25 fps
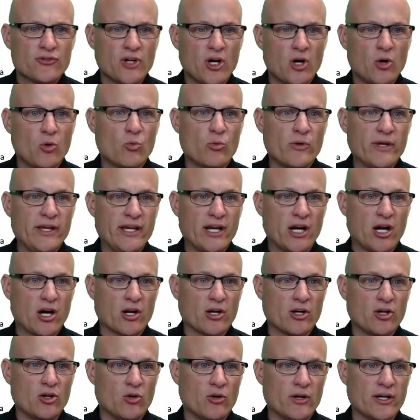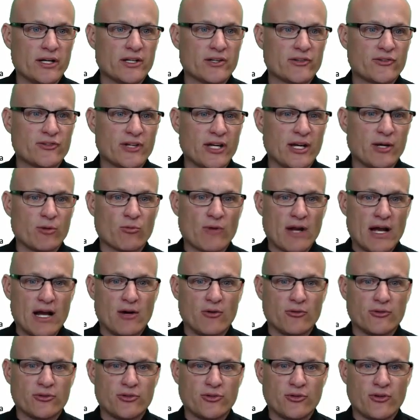So we are going to say
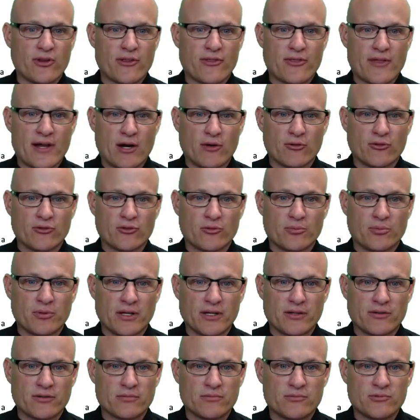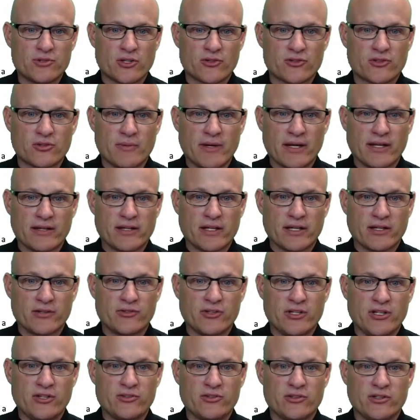round to the thousands place. Just to make
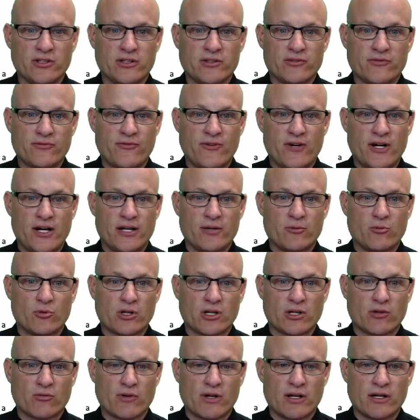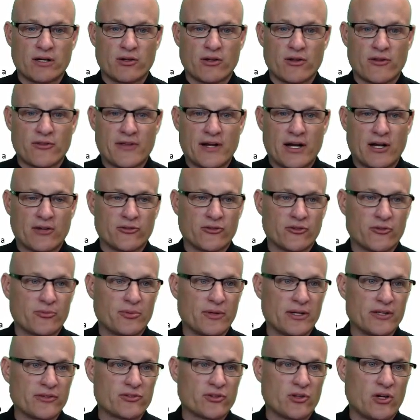things easy, fun, we're going to round to the thousands
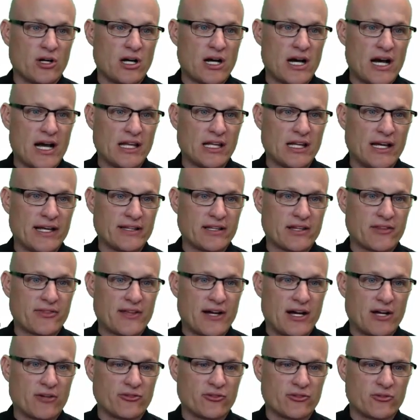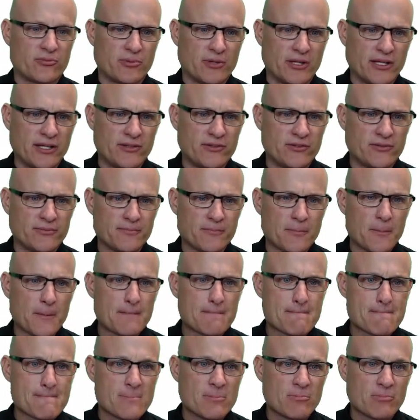place. So I'll highlight the thousands place.
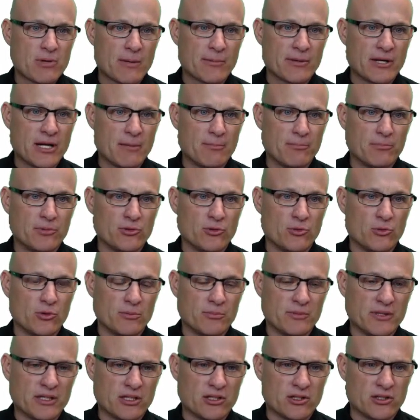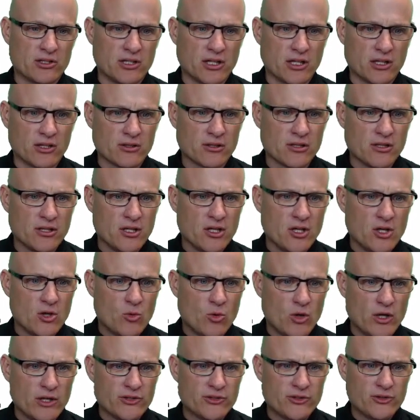Probably not blue, wouldn't be a good color.
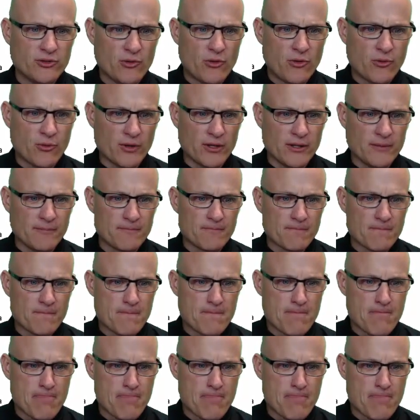One, two, three.